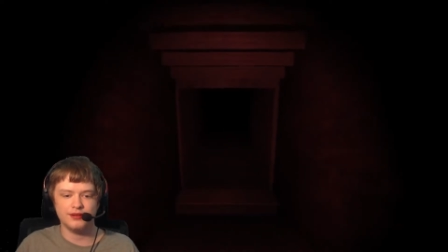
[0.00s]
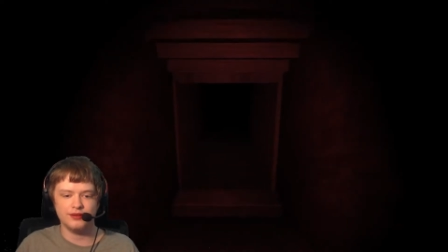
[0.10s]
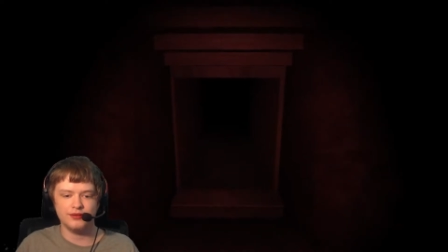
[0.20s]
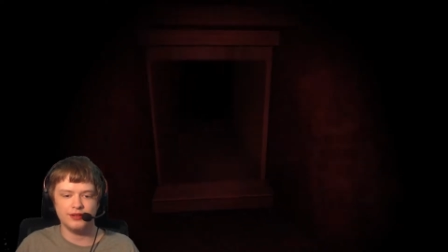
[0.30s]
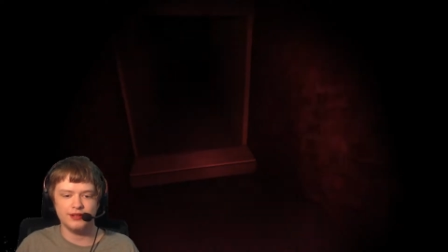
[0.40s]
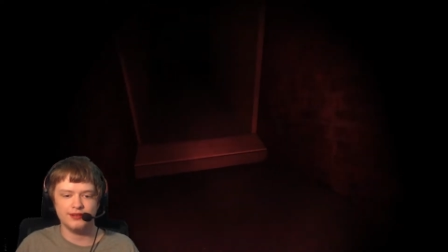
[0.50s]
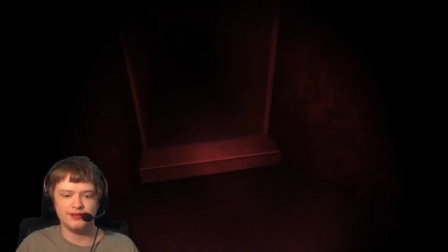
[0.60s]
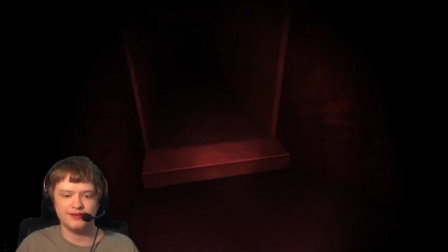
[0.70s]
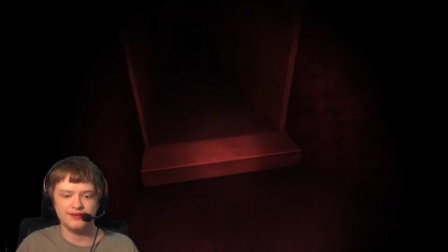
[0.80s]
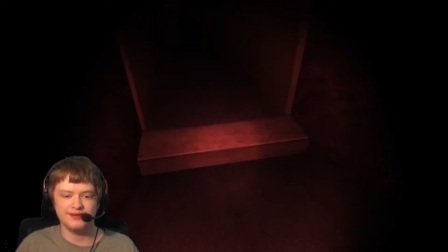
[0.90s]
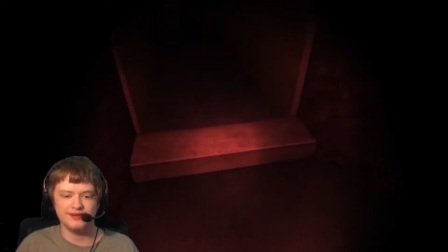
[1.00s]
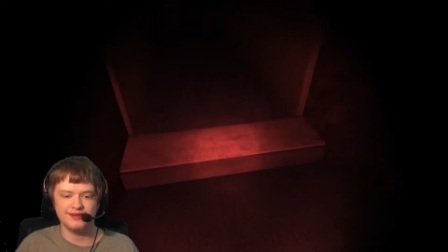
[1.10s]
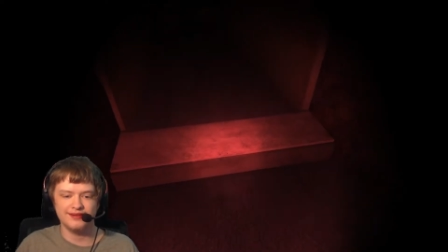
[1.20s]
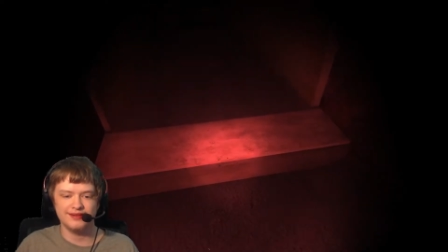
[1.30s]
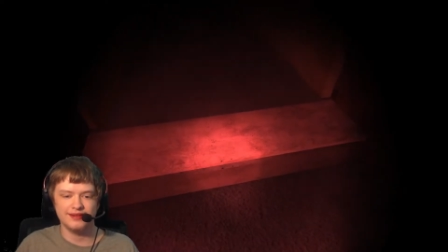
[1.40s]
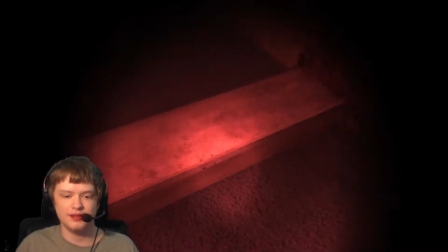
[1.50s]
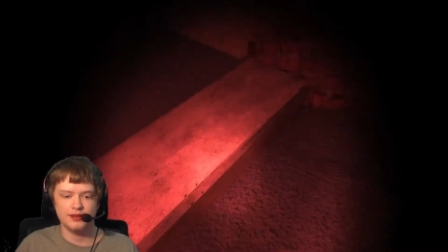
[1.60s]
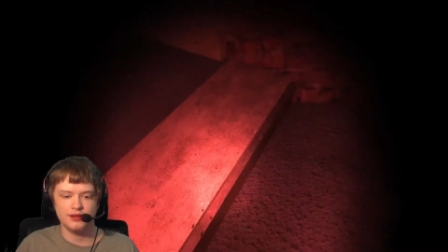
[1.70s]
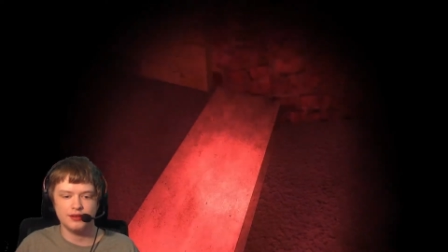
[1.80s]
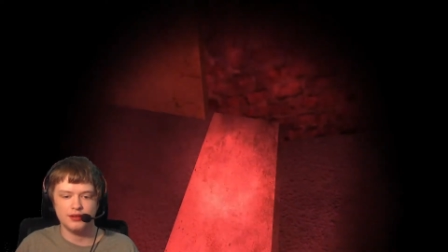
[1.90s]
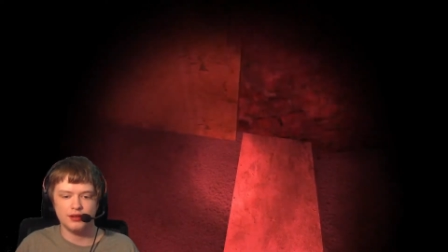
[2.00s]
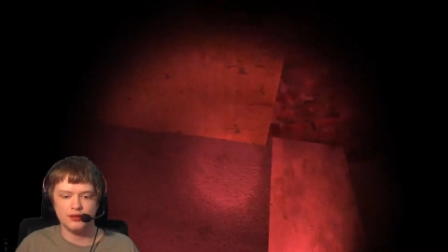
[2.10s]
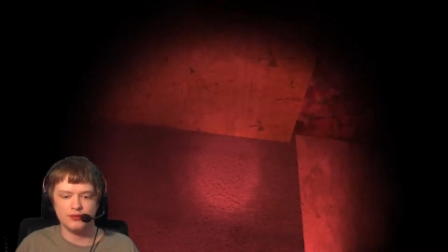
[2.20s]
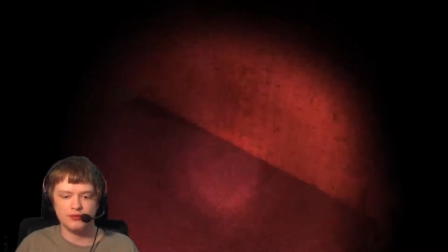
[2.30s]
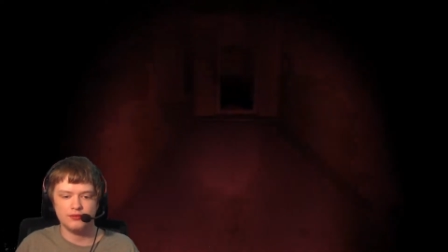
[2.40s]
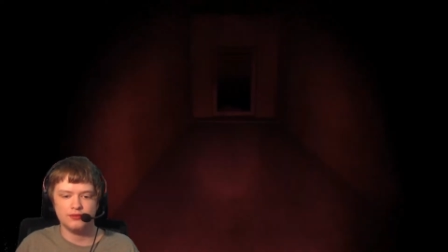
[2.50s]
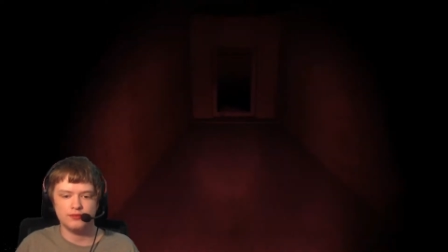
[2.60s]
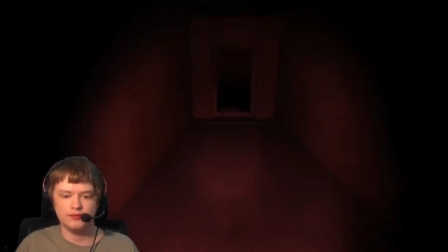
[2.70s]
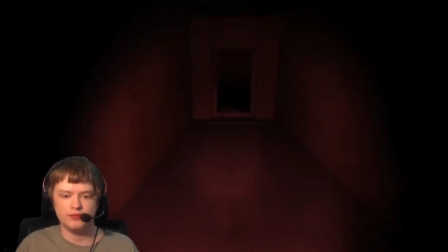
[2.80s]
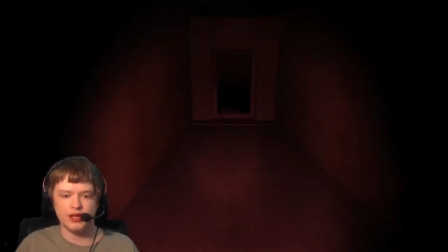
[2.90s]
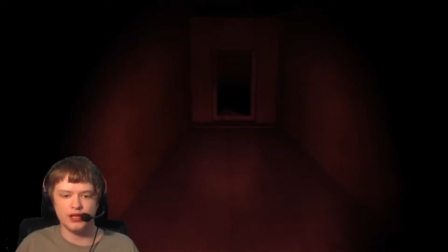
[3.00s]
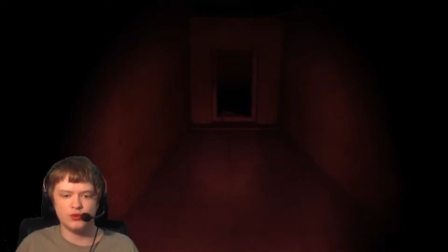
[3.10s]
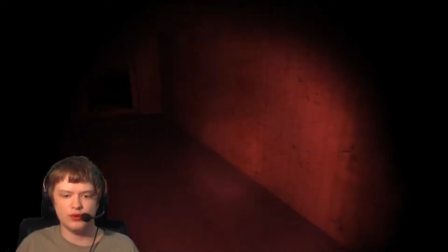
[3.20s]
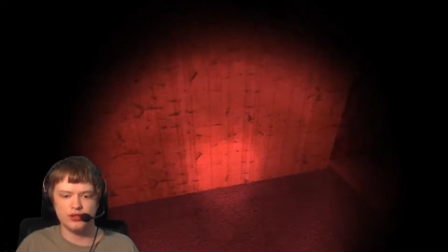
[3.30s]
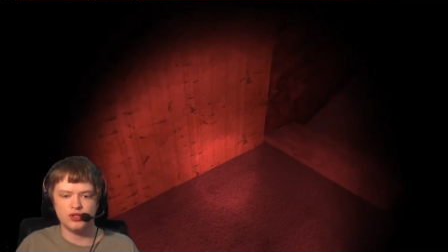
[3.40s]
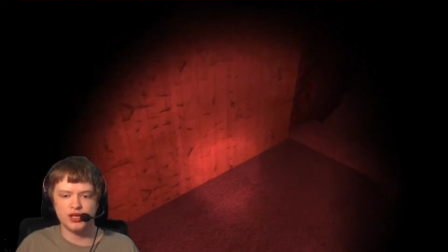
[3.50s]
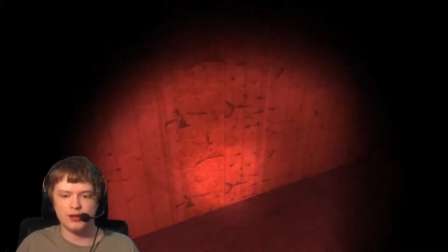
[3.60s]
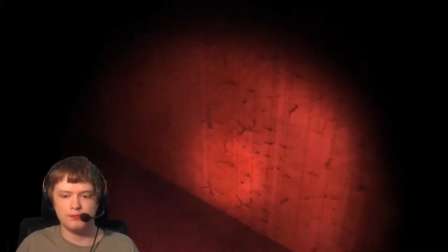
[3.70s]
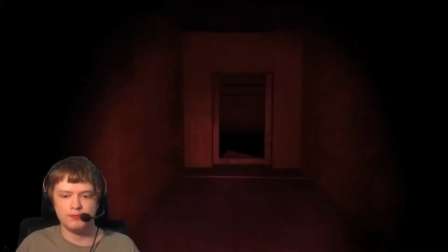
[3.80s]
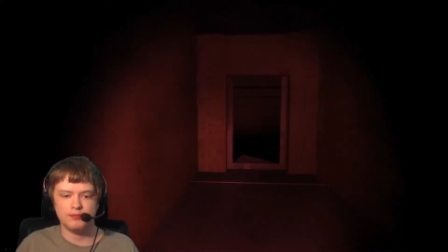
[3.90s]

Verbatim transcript: Oh god. Oh, that's weird step.